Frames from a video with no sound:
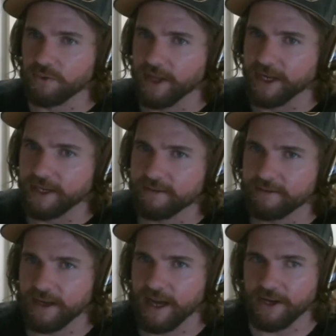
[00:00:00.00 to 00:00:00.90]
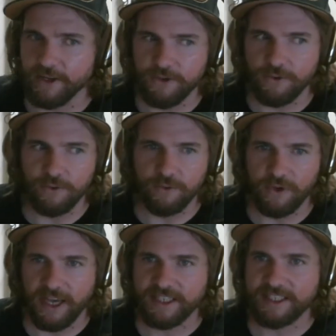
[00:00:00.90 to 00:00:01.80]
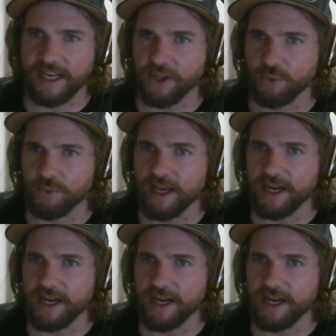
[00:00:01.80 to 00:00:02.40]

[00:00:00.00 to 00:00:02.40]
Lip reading: Like, how do you accelerate